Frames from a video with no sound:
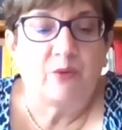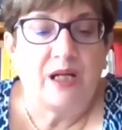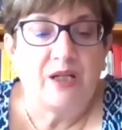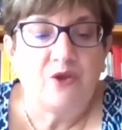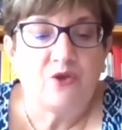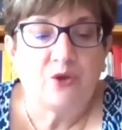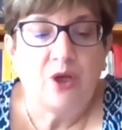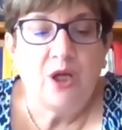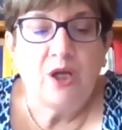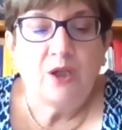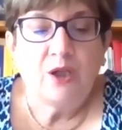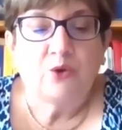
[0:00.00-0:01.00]
in relation
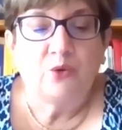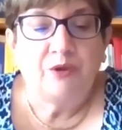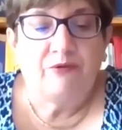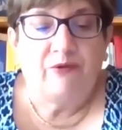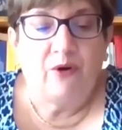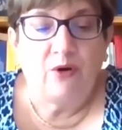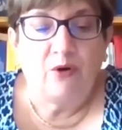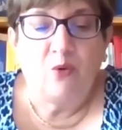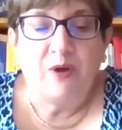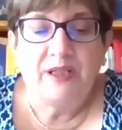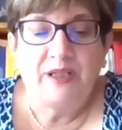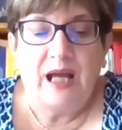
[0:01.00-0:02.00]
to the
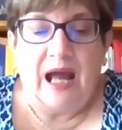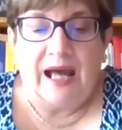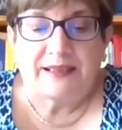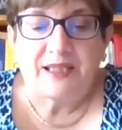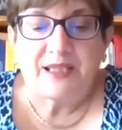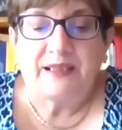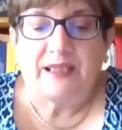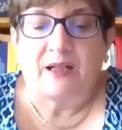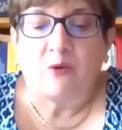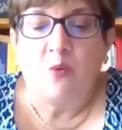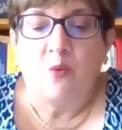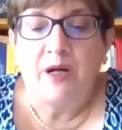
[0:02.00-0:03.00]
following acts
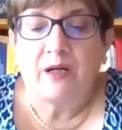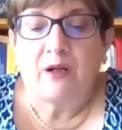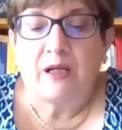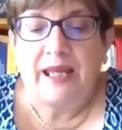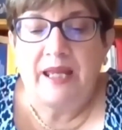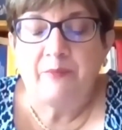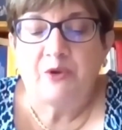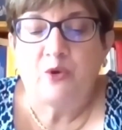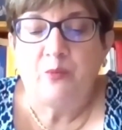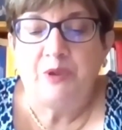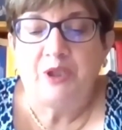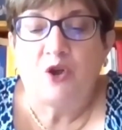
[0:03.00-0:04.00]
that were claimed
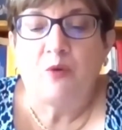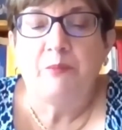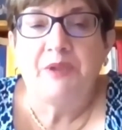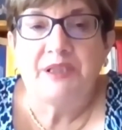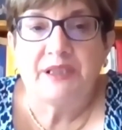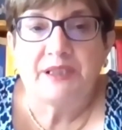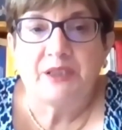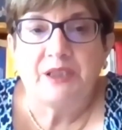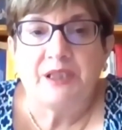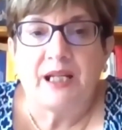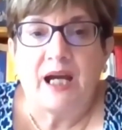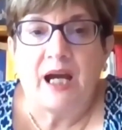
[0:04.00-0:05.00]
to be committed
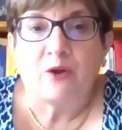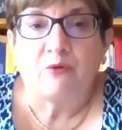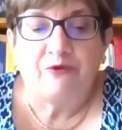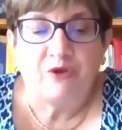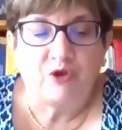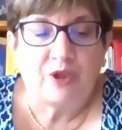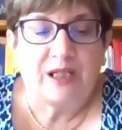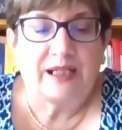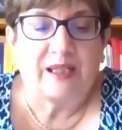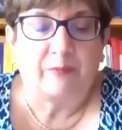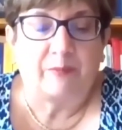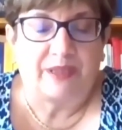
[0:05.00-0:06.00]
in an
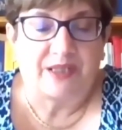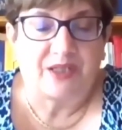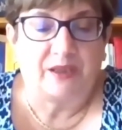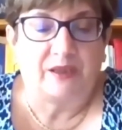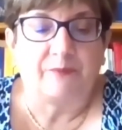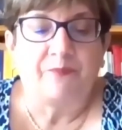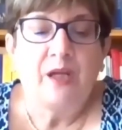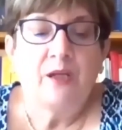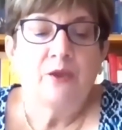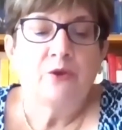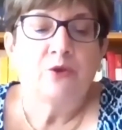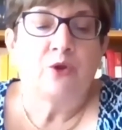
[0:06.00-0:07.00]
official capacity:
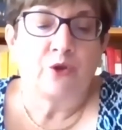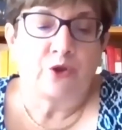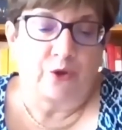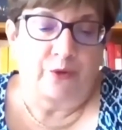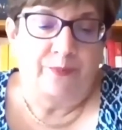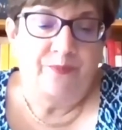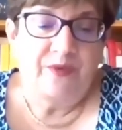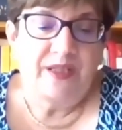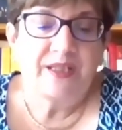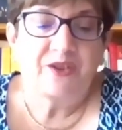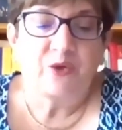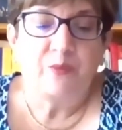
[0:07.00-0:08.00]
torture,
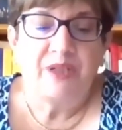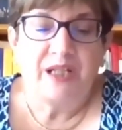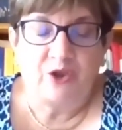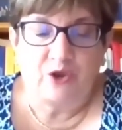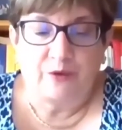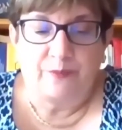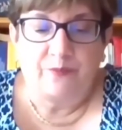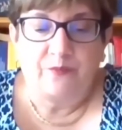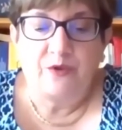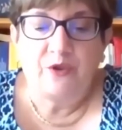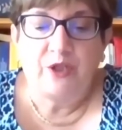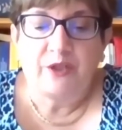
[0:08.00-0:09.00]
extermination,
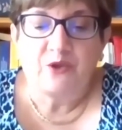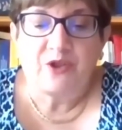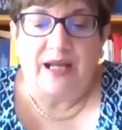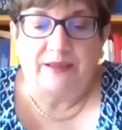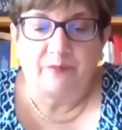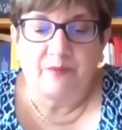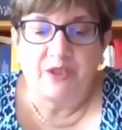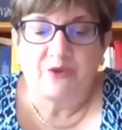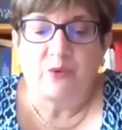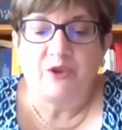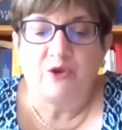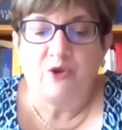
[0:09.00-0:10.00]
genocide,
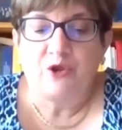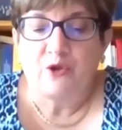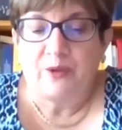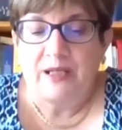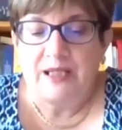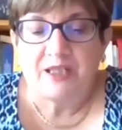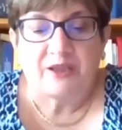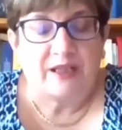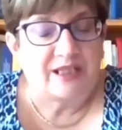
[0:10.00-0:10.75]
extrajudicial